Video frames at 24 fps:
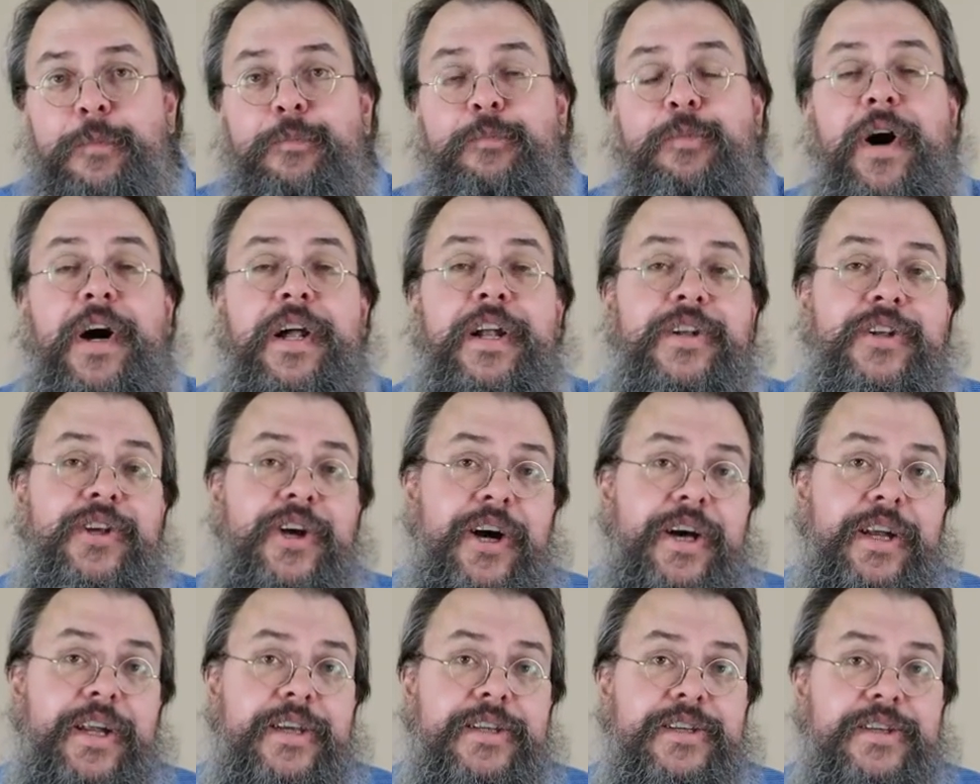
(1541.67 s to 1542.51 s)

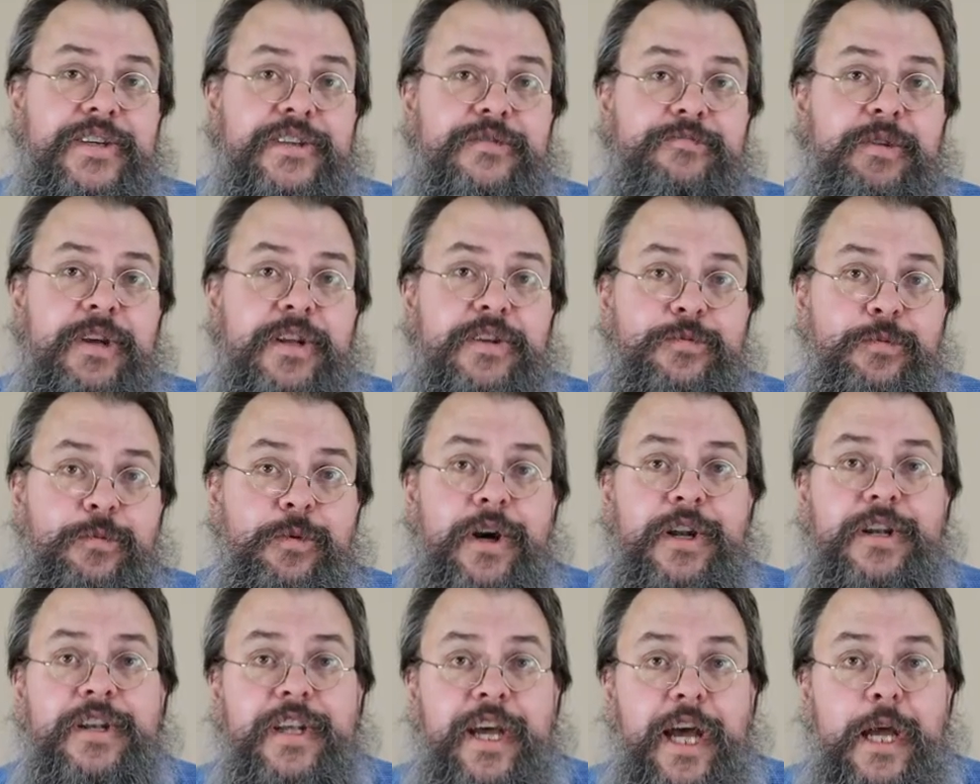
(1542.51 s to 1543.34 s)
Monotonic just means
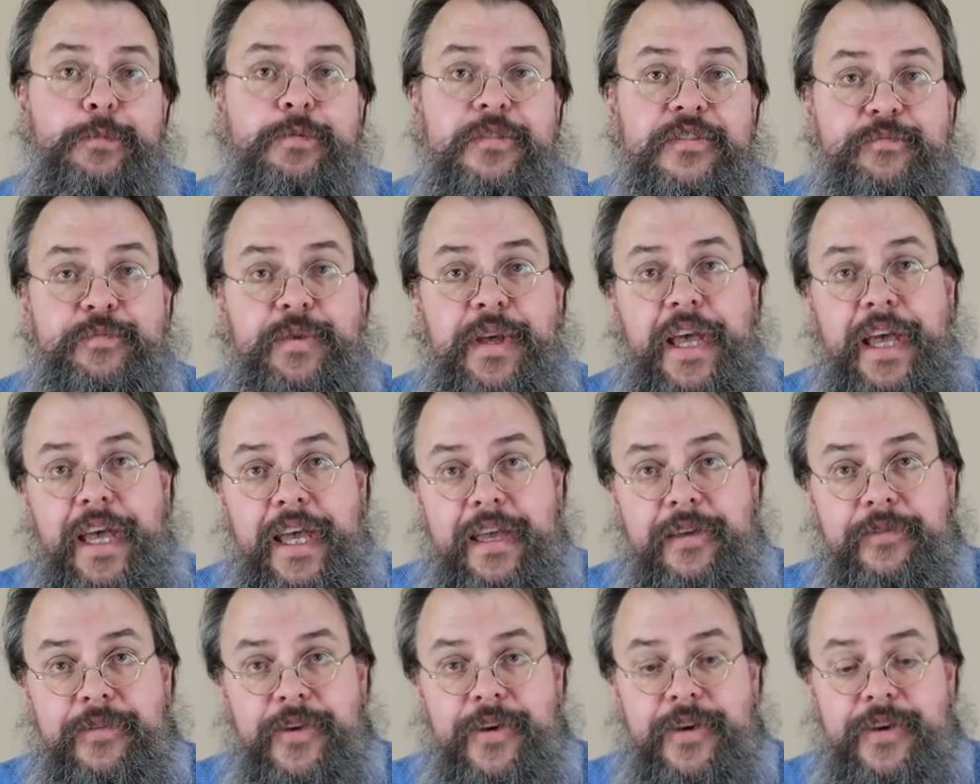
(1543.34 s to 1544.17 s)
one type of
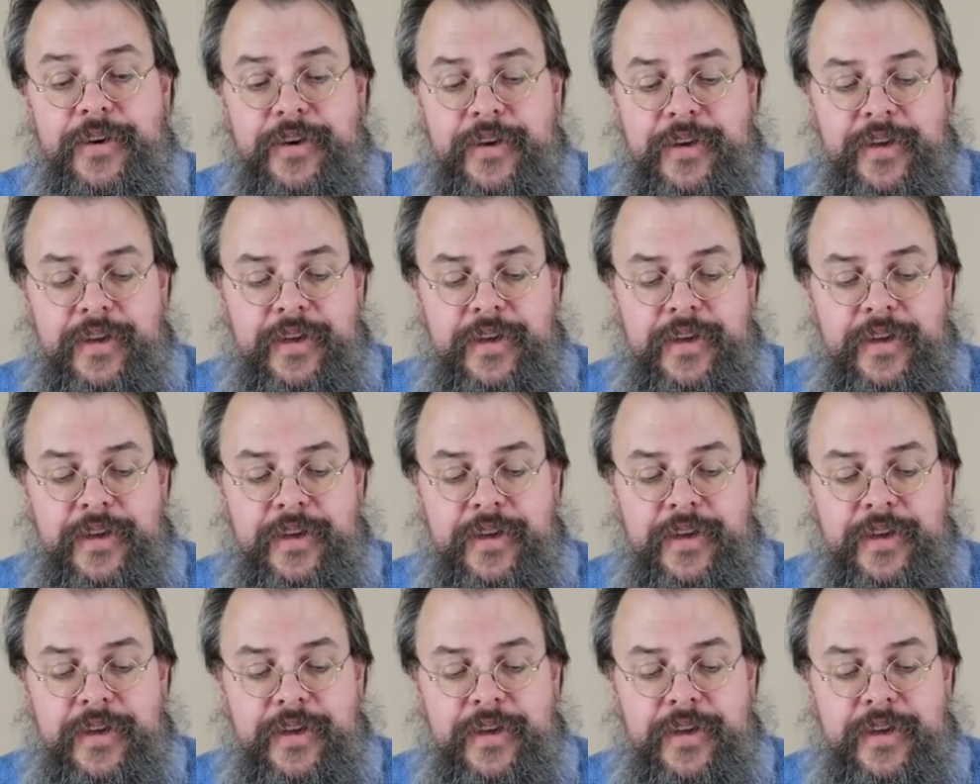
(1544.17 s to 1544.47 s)
behavior.